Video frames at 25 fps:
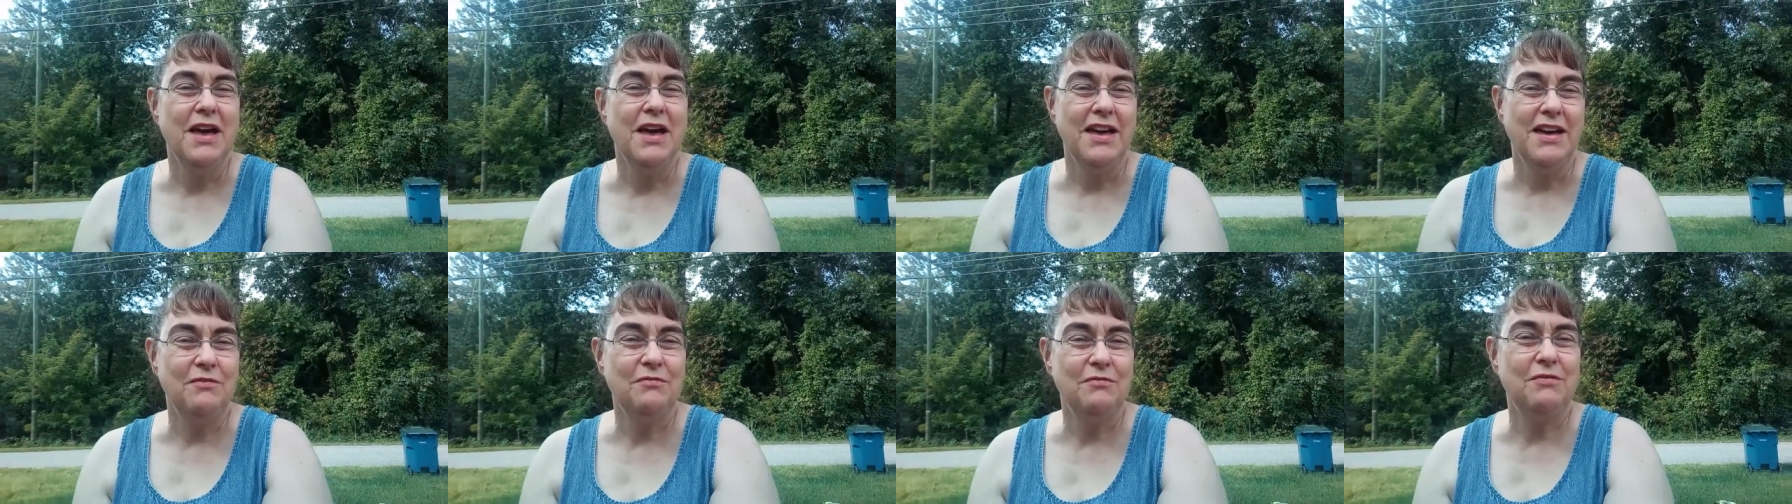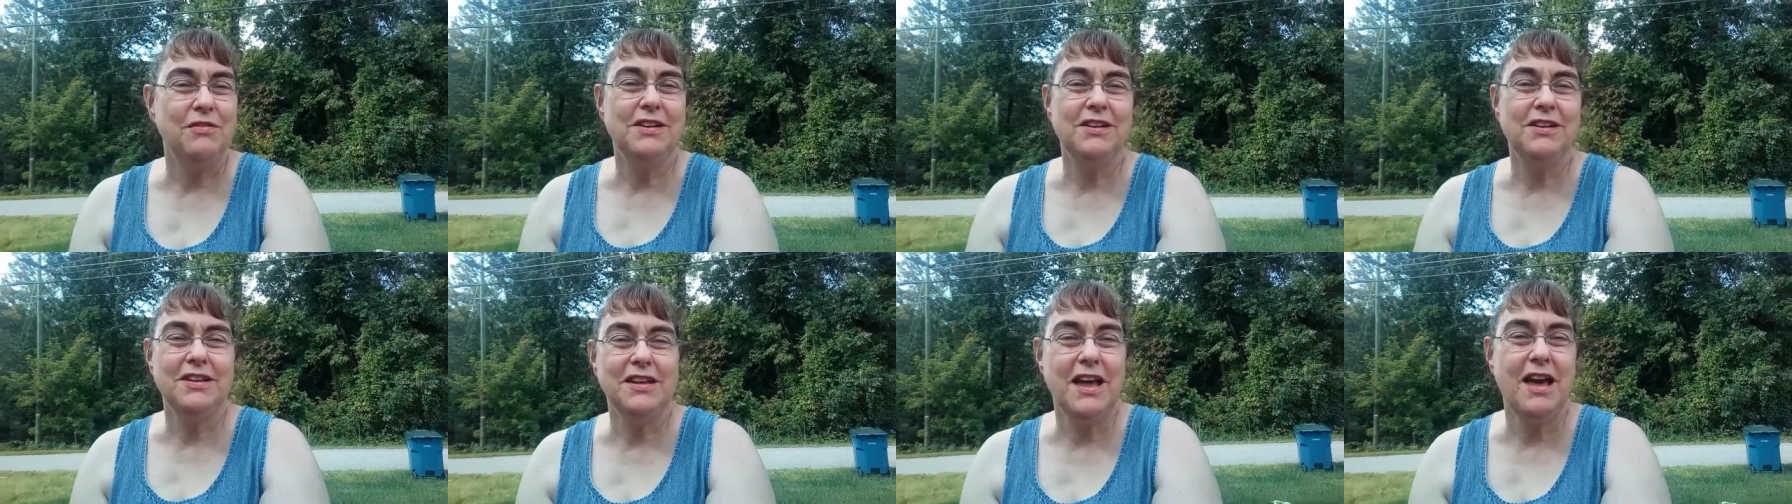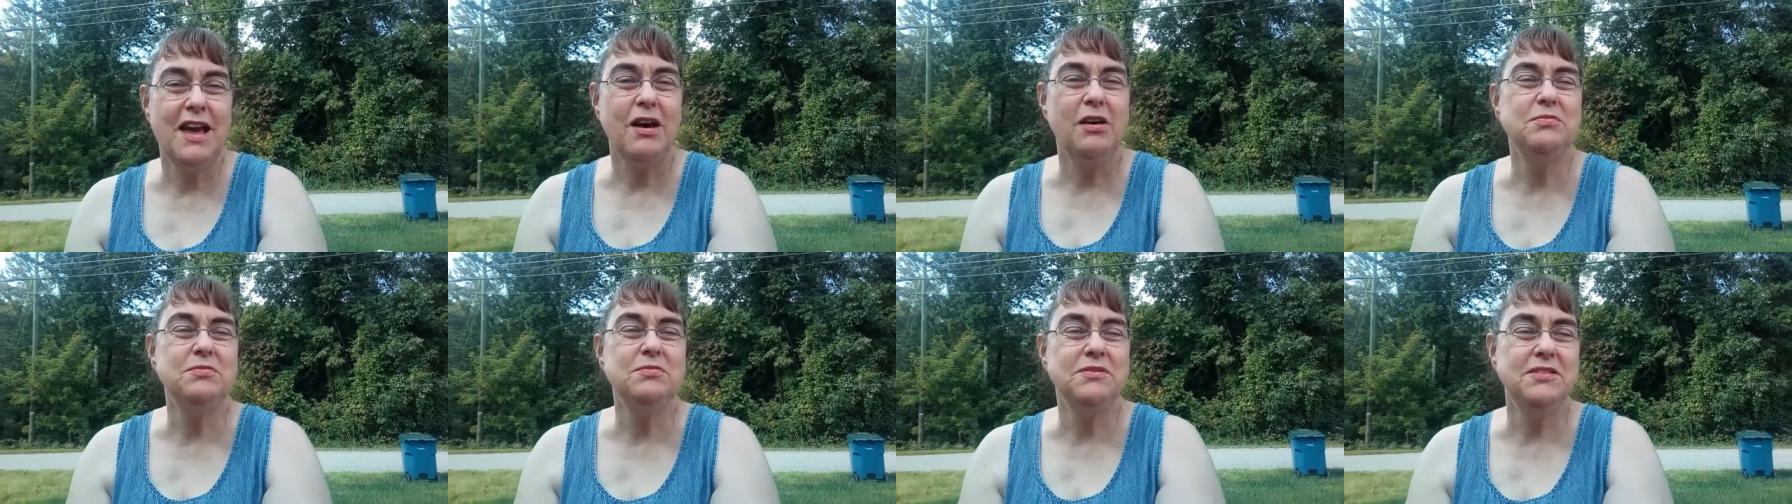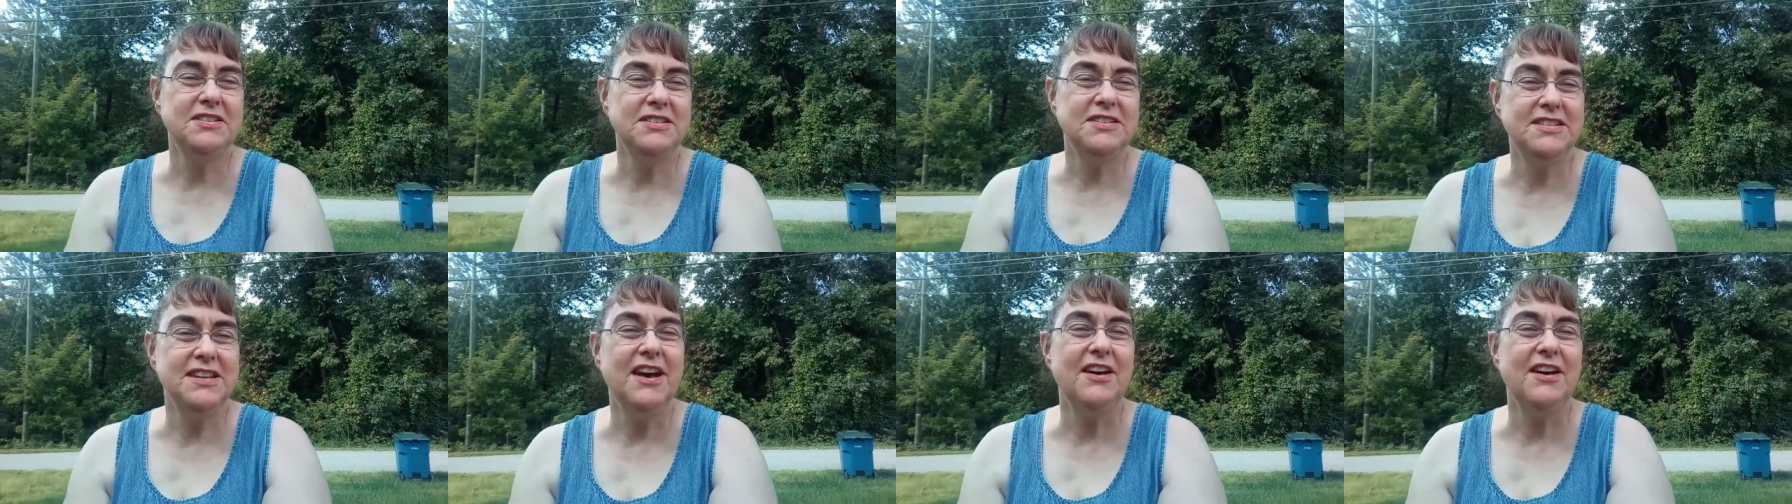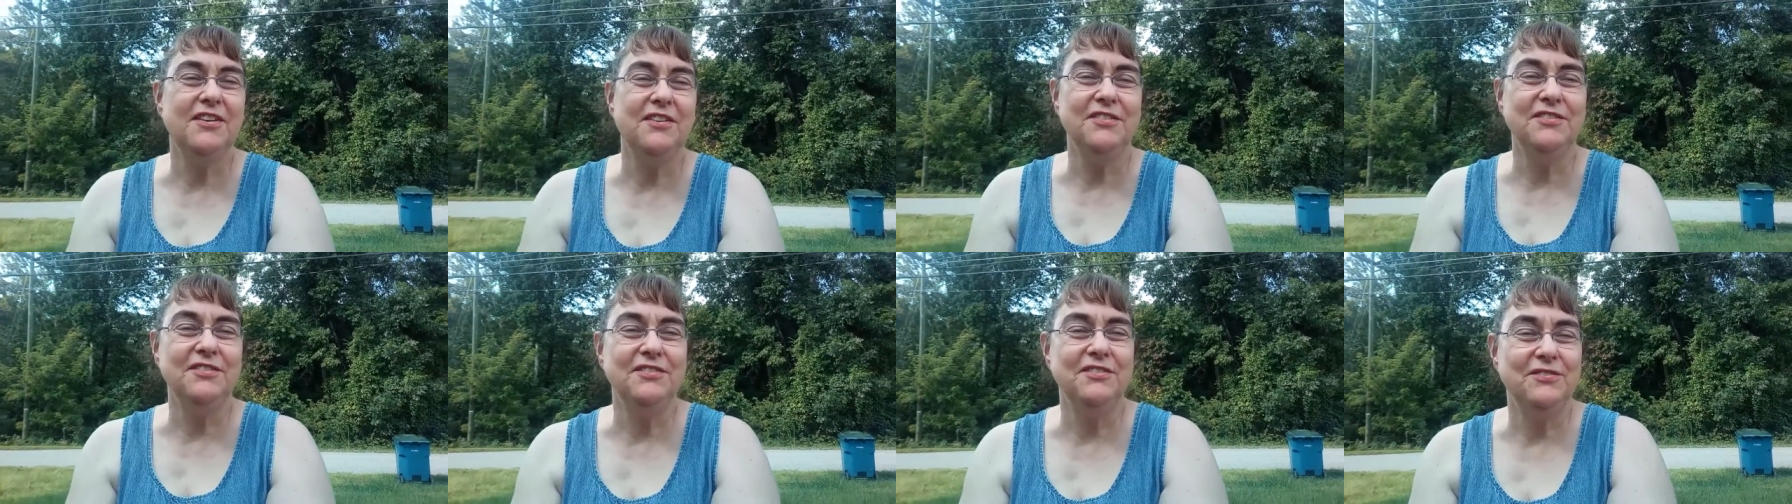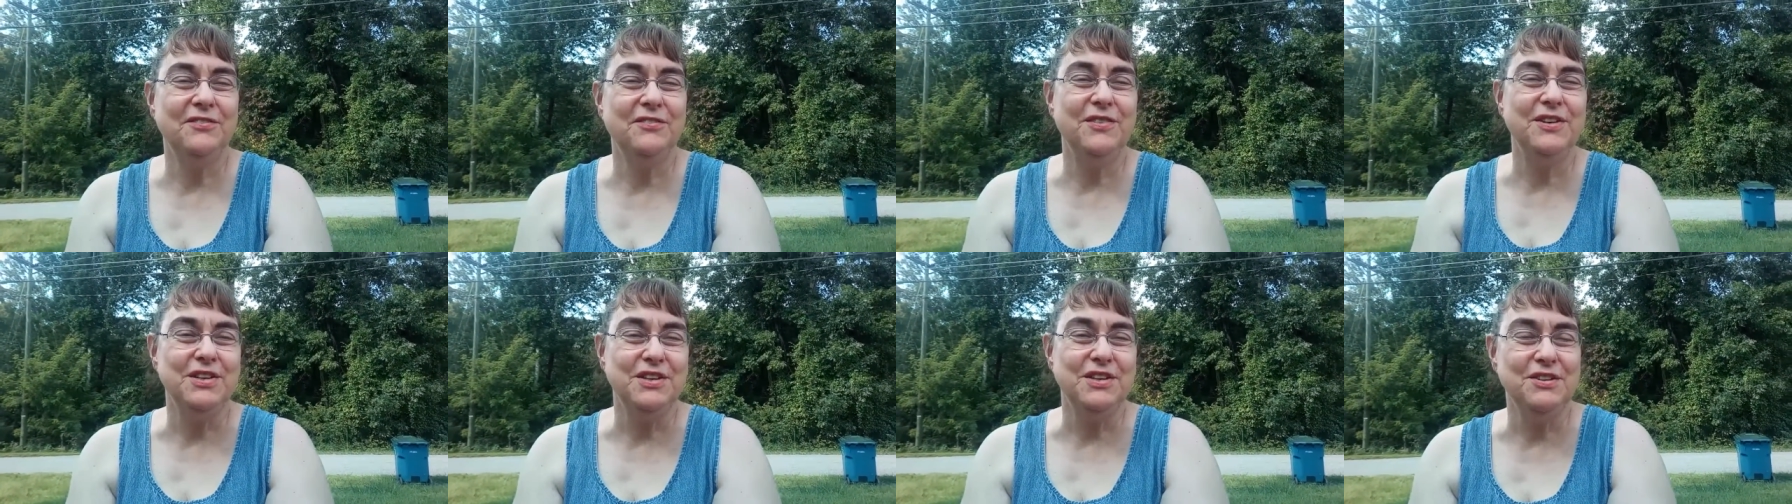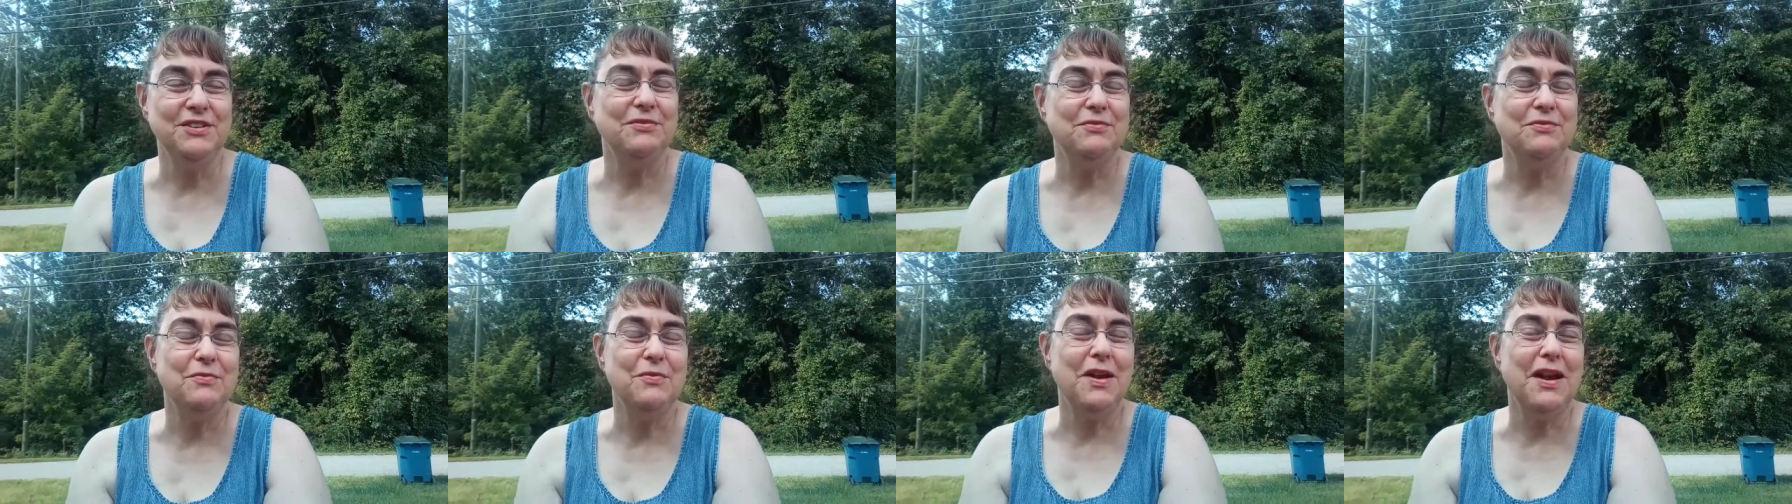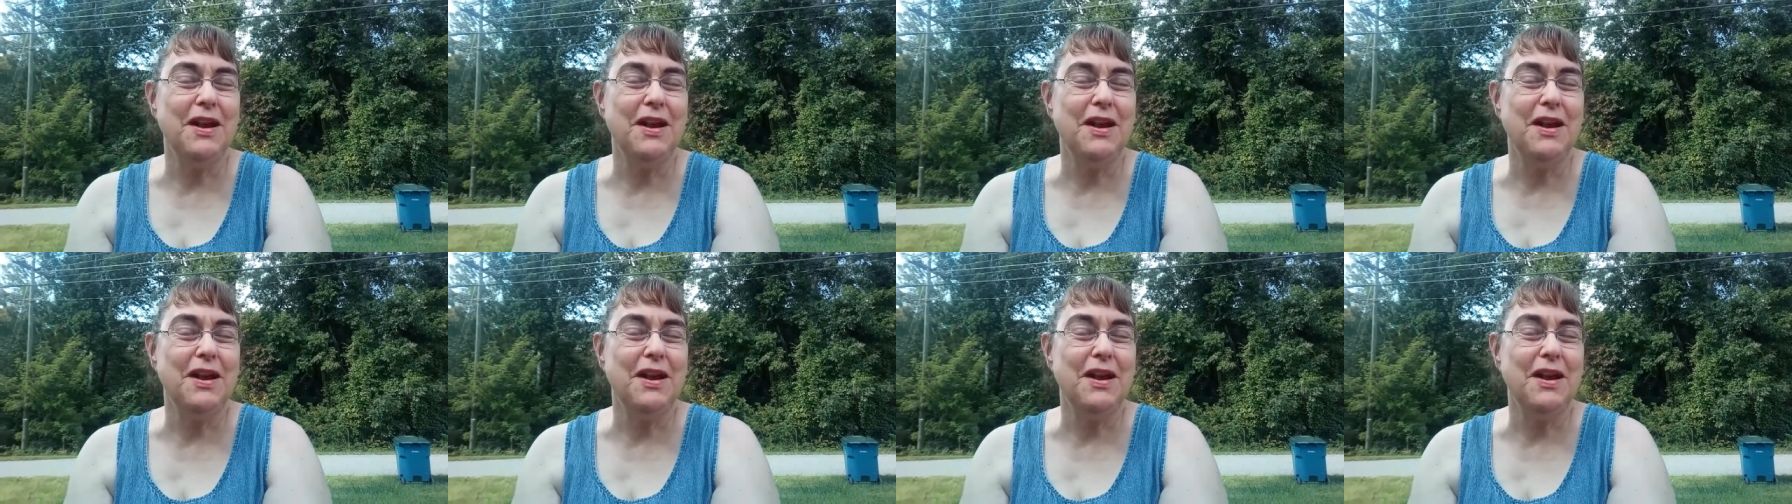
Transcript: It really helps us out when you